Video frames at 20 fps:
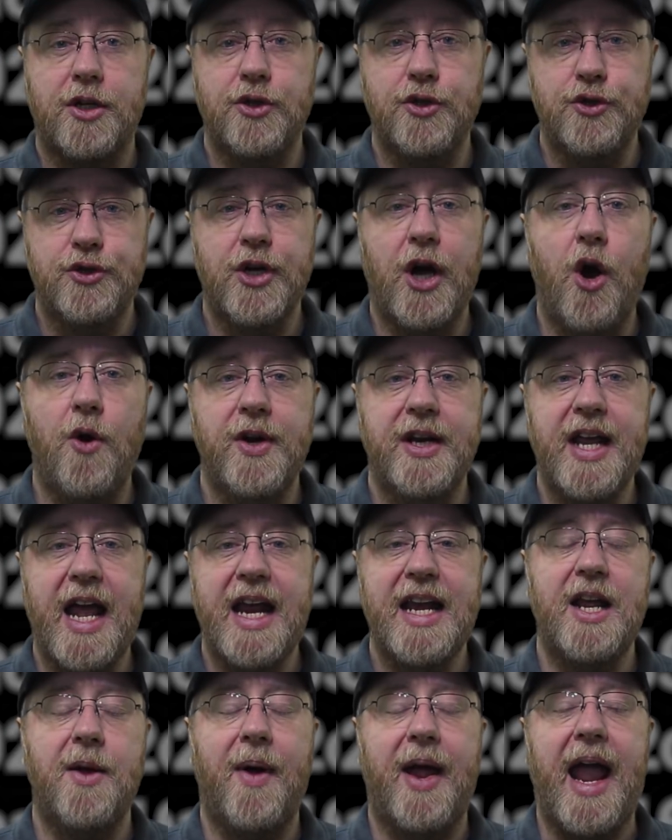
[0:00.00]
condone in
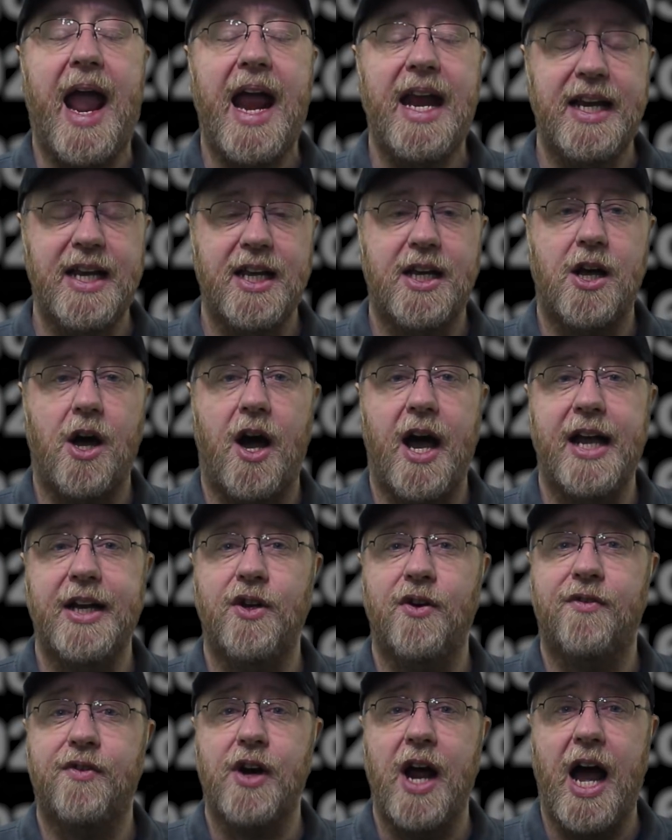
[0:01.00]
any way any
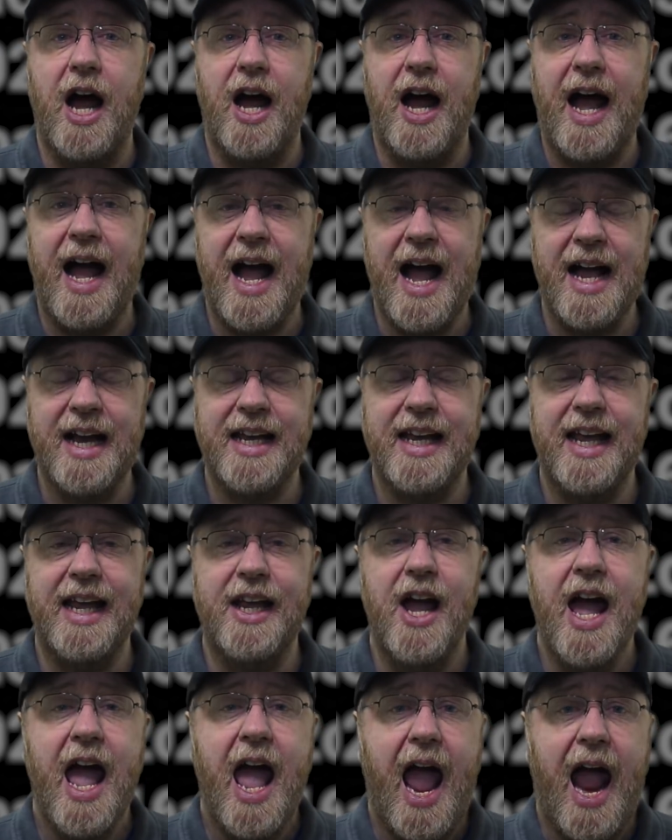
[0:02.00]
kind of uh,
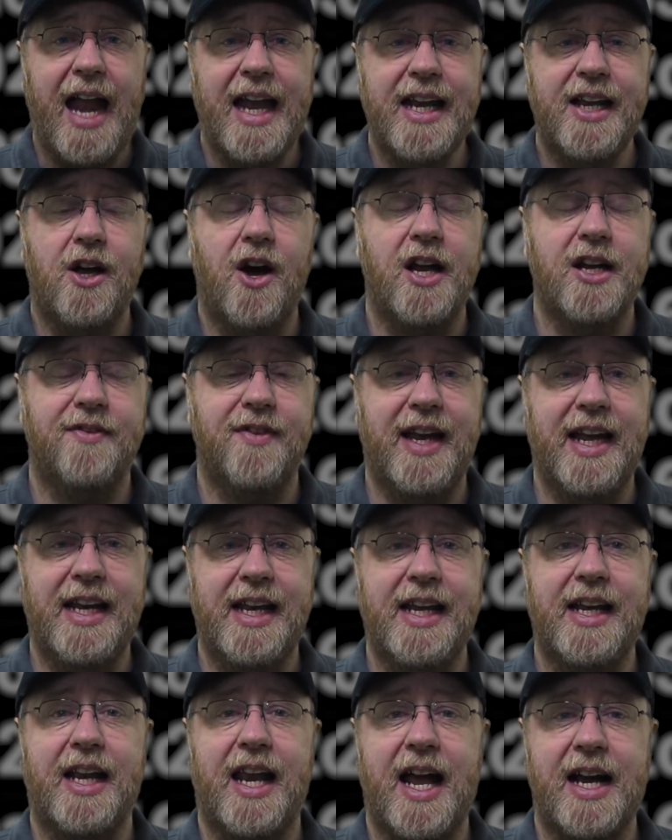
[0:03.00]
hacking, any kind of
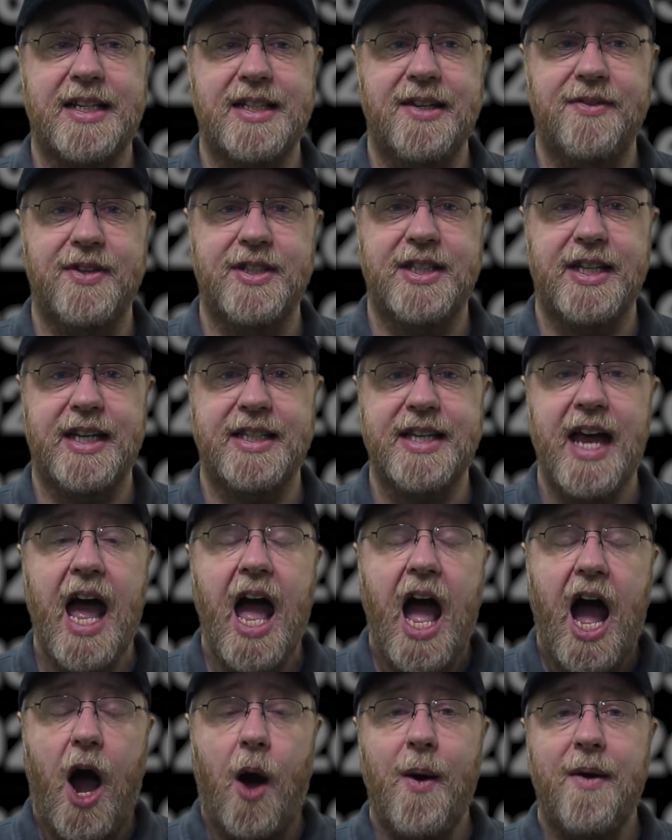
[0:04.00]
illegal activities.
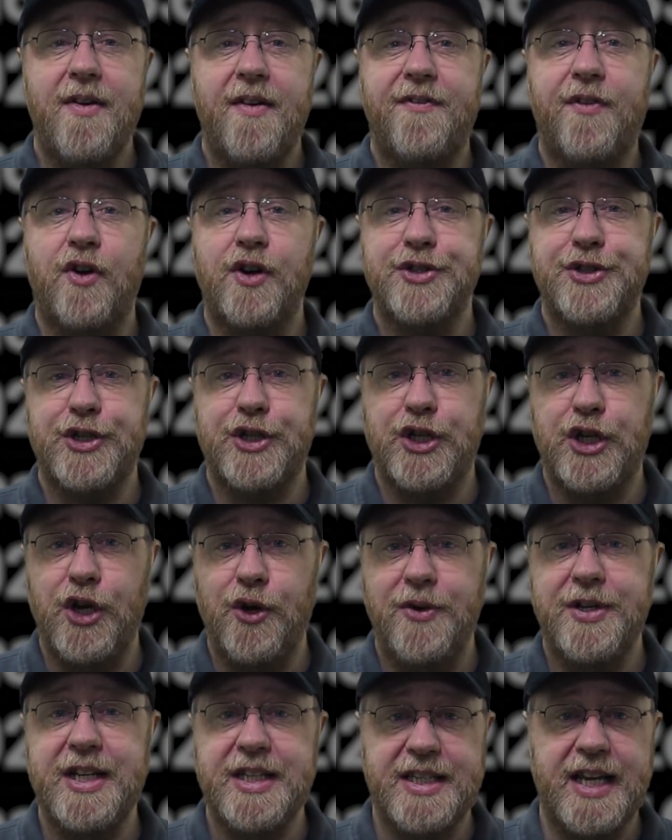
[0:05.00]
However, for a
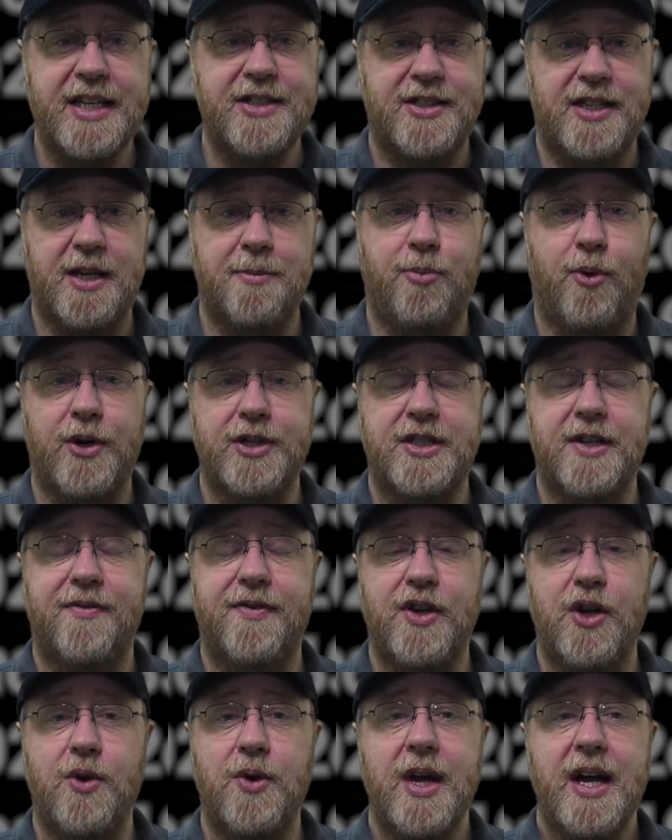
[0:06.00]
security testing point of
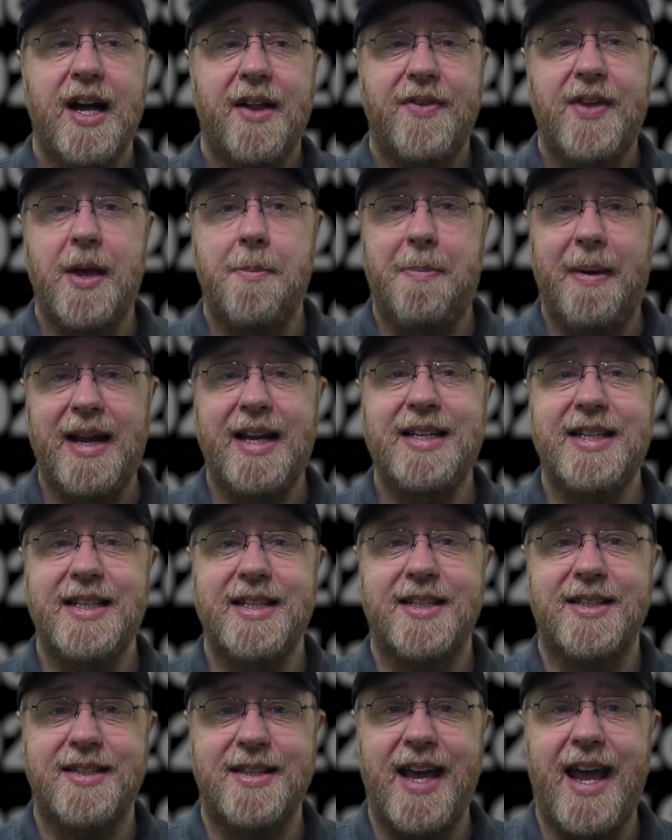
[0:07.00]
view, the ability
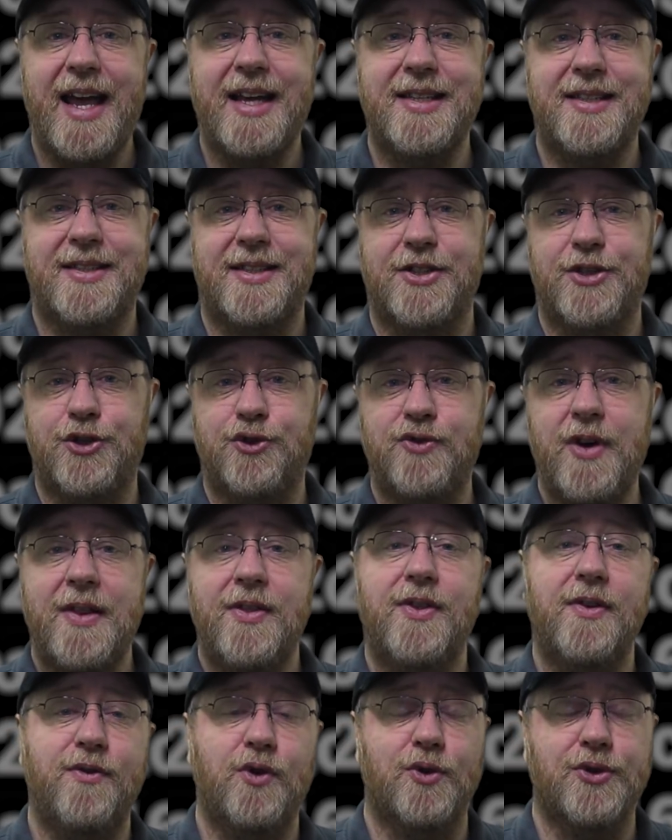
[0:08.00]
to test the
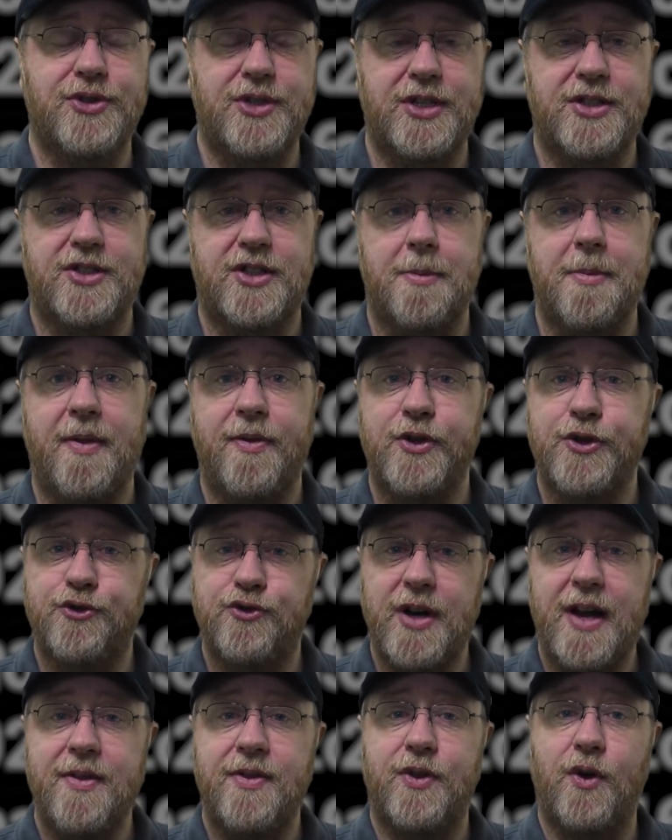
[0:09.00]
strength of your system and the
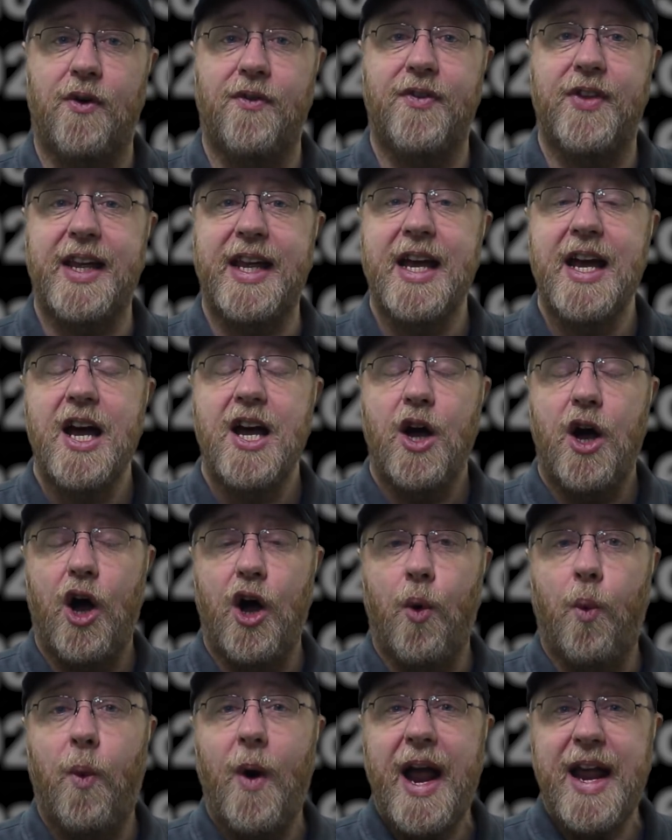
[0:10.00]
strength of the
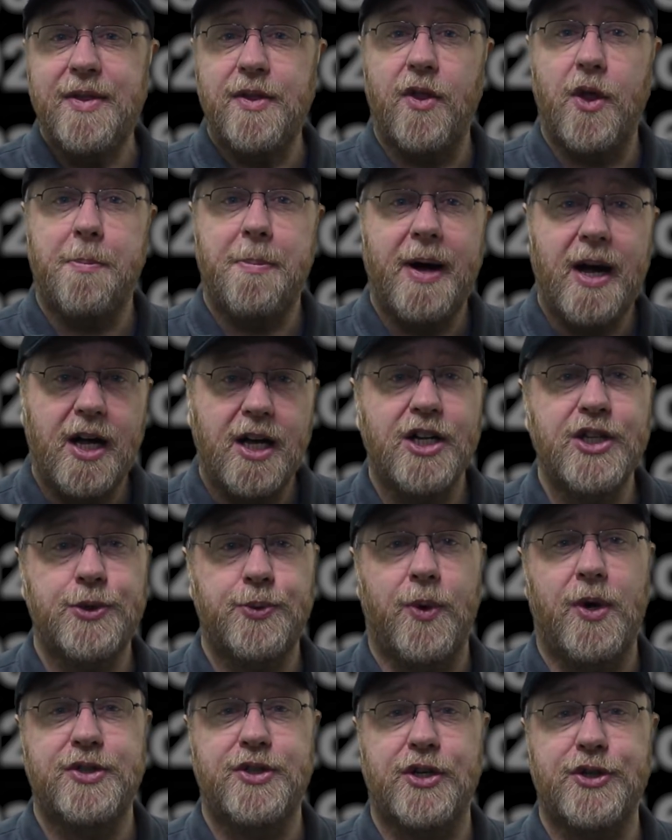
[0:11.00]
uh, way that the
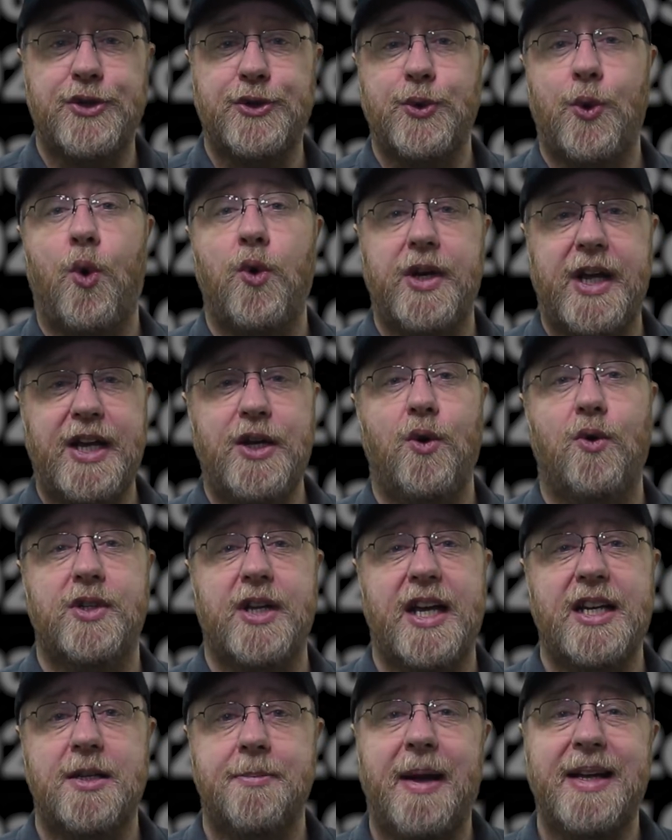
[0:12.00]
passwords are stored in your
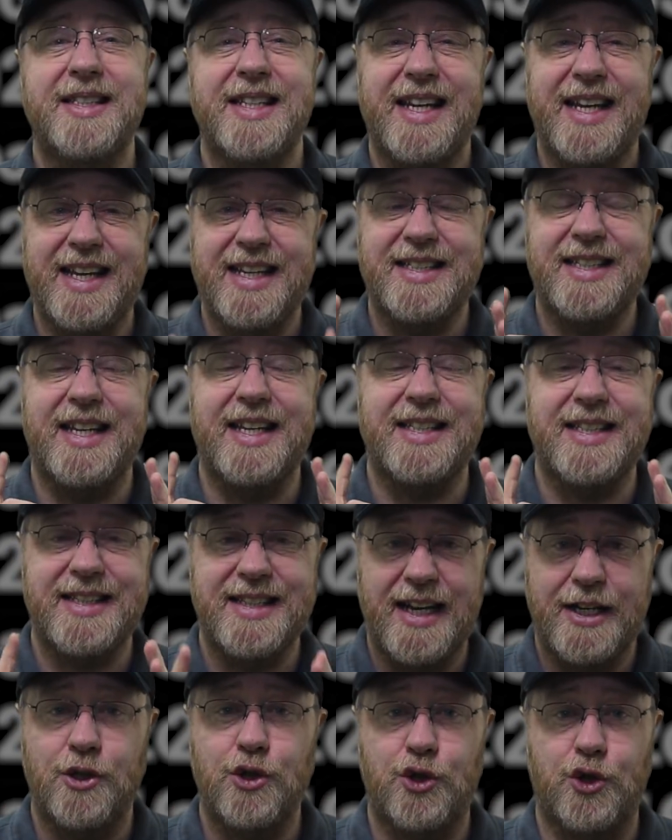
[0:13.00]
database is
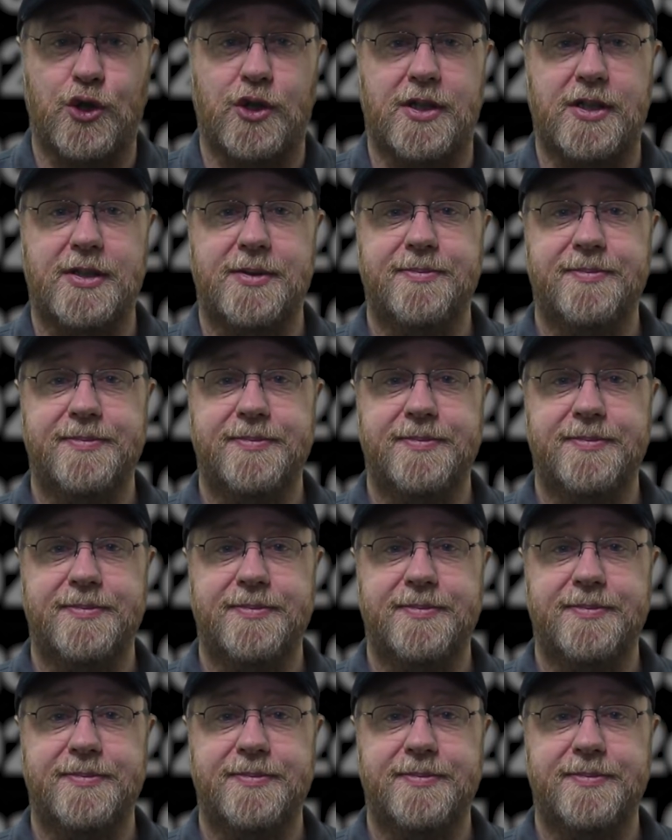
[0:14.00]
essential.